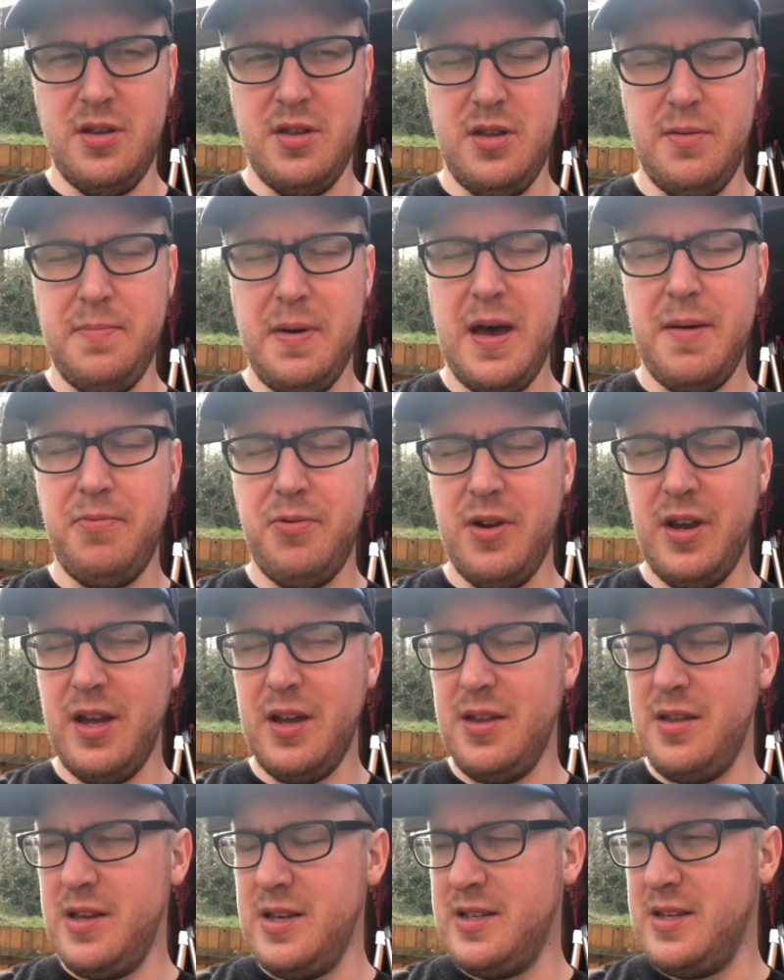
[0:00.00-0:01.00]
the paprika
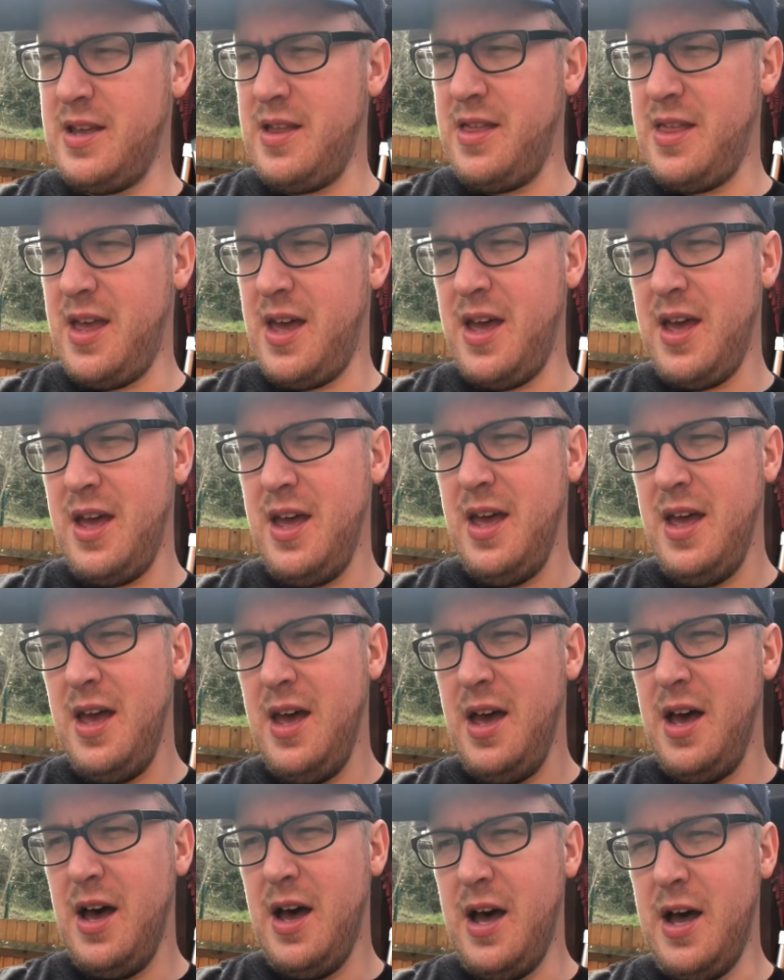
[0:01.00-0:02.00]
that's in there.
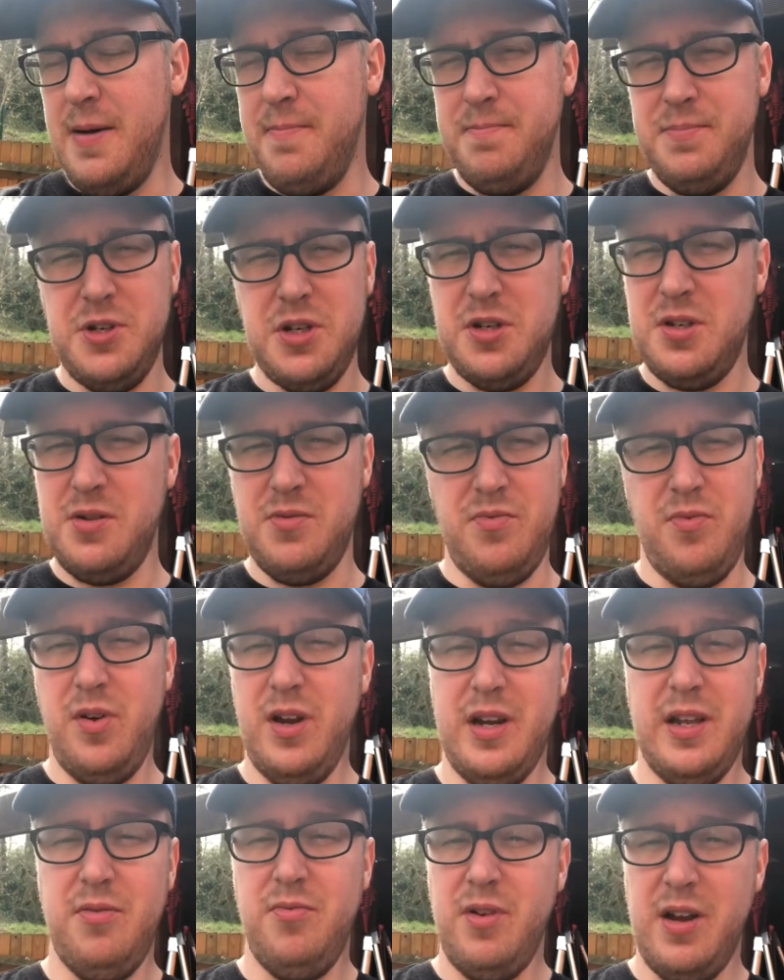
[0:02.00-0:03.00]
Um, just a
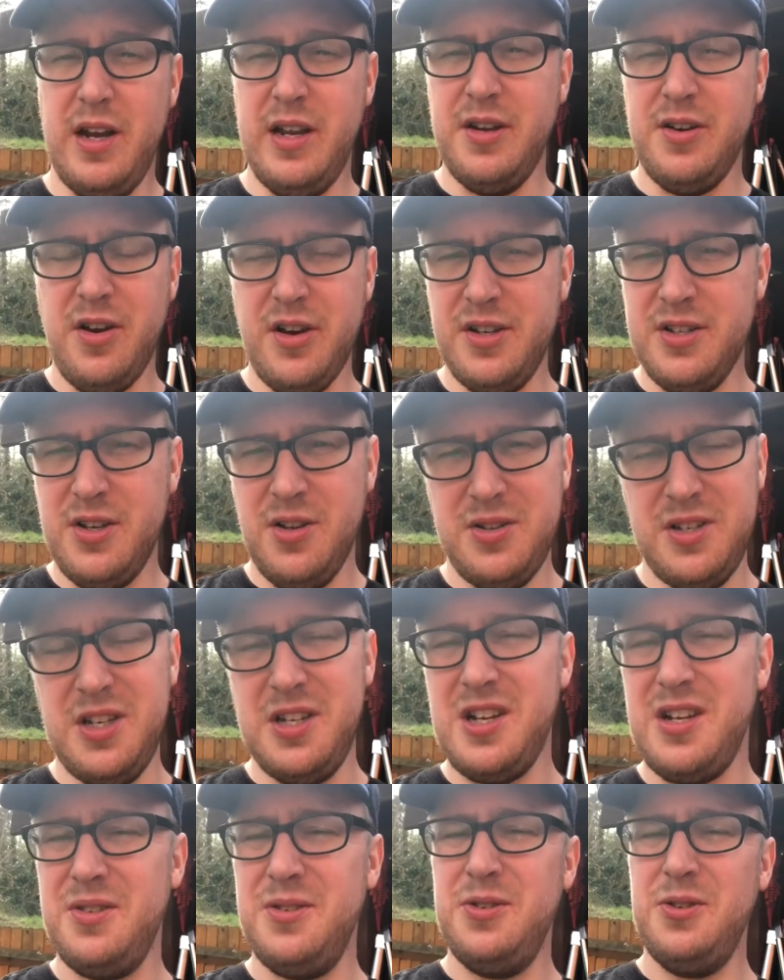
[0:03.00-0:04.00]
really, really nice sausage,
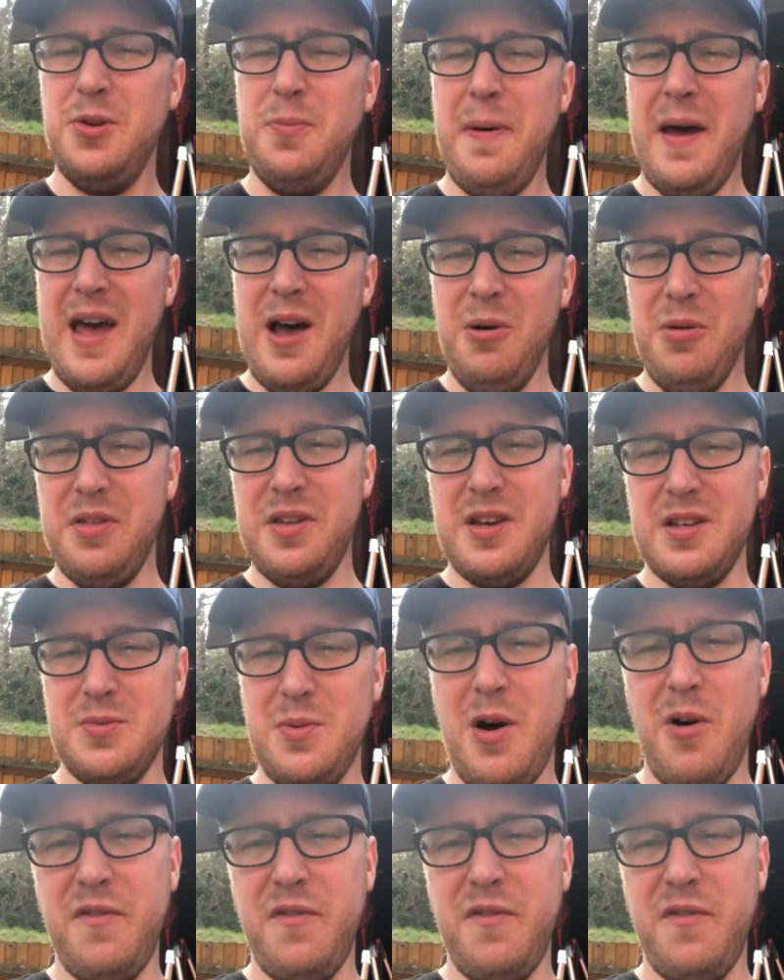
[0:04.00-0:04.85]
and super healthy as well.